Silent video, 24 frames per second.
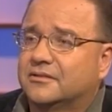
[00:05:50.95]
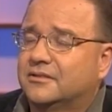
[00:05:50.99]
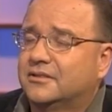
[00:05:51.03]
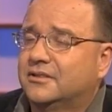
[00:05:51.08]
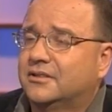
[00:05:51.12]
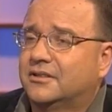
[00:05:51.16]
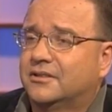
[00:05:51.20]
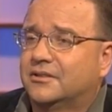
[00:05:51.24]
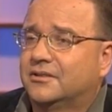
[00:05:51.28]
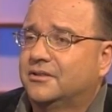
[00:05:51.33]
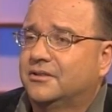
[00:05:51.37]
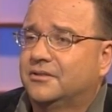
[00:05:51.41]

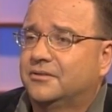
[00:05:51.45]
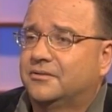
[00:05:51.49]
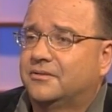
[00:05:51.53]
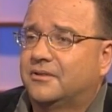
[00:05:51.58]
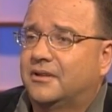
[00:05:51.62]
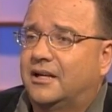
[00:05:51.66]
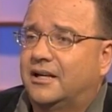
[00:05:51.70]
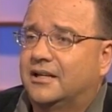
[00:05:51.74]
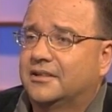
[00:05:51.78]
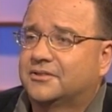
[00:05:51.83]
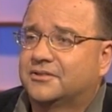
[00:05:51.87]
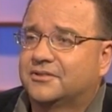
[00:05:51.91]
You've
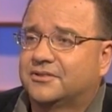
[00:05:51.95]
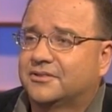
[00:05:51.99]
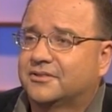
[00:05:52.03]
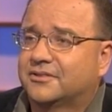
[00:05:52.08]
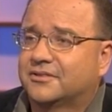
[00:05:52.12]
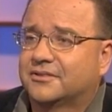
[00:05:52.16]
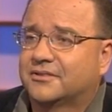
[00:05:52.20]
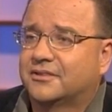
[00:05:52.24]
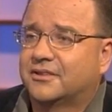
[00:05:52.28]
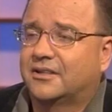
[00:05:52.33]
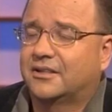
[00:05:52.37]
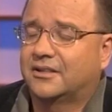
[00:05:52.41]

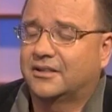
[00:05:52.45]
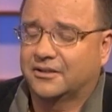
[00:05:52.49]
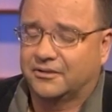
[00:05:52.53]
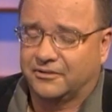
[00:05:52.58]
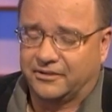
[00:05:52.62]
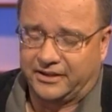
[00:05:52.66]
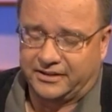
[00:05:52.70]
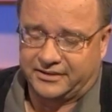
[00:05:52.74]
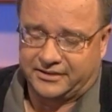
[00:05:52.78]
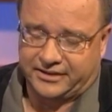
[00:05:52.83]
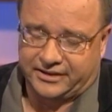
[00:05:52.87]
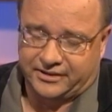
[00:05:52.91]
lost a
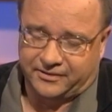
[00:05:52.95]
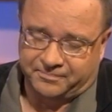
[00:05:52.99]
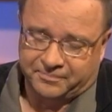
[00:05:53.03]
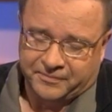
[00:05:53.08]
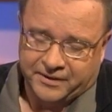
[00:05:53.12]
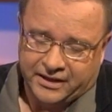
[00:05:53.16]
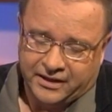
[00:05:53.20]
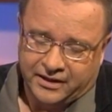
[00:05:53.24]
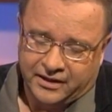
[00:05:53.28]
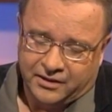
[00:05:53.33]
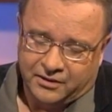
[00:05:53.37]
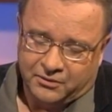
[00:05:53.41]
great deal.
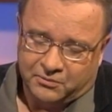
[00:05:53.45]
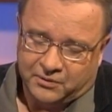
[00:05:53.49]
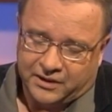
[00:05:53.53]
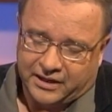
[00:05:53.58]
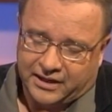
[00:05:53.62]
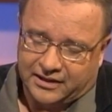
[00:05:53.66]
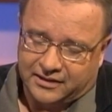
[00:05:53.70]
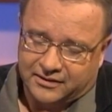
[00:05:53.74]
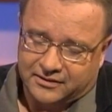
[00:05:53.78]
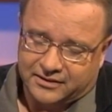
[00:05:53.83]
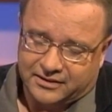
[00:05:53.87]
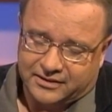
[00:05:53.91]

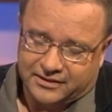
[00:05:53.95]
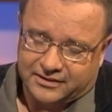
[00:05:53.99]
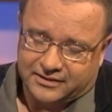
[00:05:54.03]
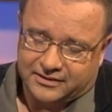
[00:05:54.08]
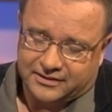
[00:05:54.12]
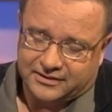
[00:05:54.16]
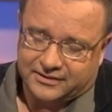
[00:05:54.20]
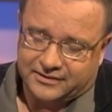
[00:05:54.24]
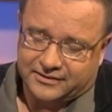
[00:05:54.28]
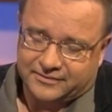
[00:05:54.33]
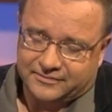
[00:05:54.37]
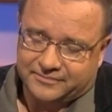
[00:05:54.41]
Well,
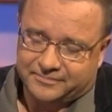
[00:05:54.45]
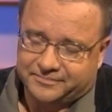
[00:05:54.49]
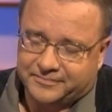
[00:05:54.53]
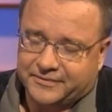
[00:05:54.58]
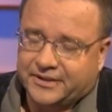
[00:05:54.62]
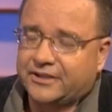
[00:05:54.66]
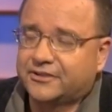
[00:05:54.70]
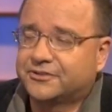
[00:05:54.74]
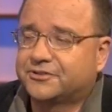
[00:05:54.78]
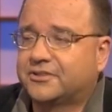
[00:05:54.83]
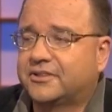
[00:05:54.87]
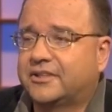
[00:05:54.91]

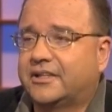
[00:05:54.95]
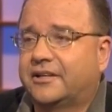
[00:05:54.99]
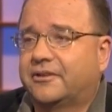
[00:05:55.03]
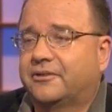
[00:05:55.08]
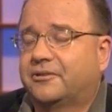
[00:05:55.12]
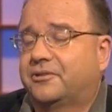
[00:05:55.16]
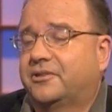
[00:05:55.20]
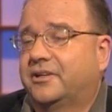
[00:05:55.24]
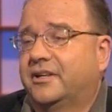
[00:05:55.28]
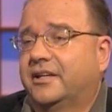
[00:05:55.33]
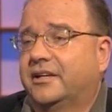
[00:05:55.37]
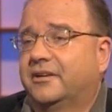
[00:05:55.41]
here's
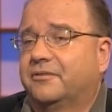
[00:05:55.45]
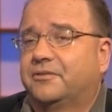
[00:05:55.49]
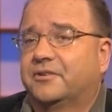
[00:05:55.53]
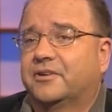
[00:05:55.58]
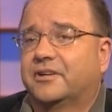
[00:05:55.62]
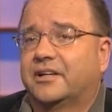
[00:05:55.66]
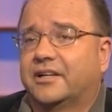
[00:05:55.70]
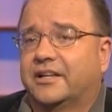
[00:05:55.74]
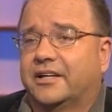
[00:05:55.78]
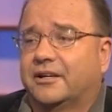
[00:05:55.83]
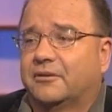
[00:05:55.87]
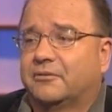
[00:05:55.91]
another thing. If
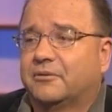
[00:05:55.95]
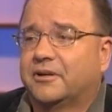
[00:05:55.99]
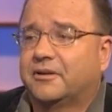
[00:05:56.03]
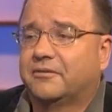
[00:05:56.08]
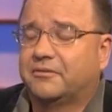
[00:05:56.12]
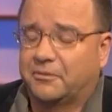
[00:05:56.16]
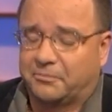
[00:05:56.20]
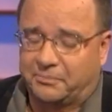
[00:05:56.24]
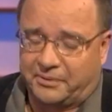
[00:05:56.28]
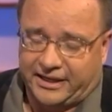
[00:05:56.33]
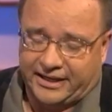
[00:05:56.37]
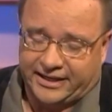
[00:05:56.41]
you're going to get rid
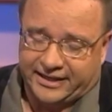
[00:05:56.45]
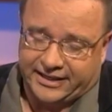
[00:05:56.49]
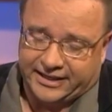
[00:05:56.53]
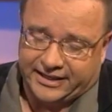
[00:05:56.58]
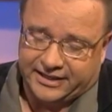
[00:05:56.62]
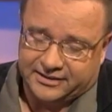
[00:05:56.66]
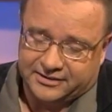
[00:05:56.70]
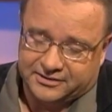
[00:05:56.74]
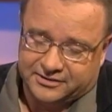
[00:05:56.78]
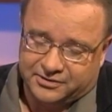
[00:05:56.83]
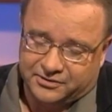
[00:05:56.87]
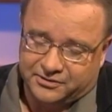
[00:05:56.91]
of a bad
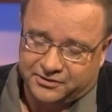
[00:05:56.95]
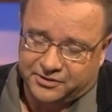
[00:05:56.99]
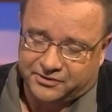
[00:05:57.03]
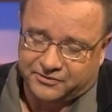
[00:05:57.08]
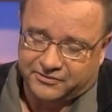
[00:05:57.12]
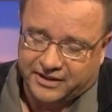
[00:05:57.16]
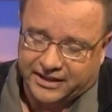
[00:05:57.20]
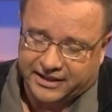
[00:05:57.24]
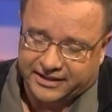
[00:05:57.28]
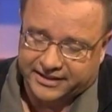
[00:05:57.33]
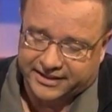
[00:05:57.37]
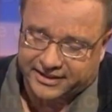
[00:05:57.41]
attitude,
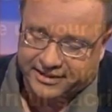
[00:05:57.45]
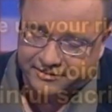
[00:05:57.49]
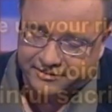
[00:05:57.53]
you've got to